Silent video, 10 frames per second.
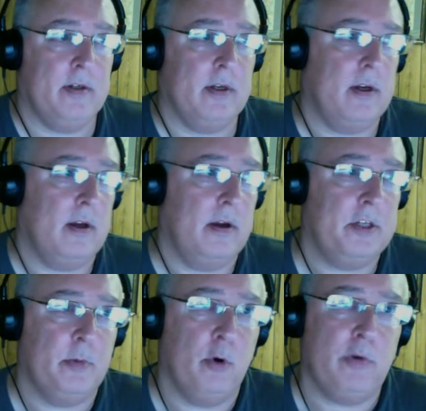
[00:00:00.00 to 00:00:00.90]
a
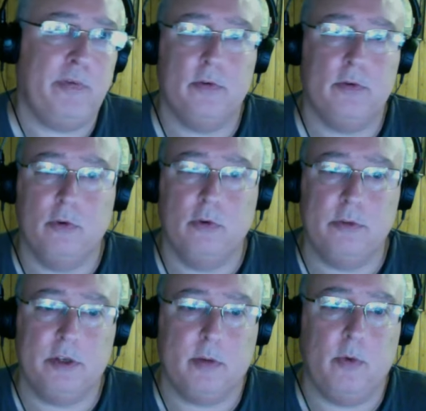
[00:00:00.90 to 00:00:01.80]
smoke-filled room
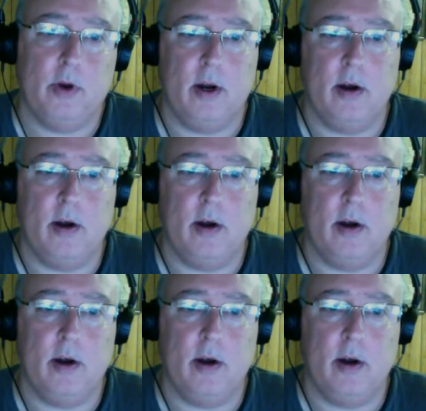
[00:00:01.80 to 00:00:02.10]
somewhere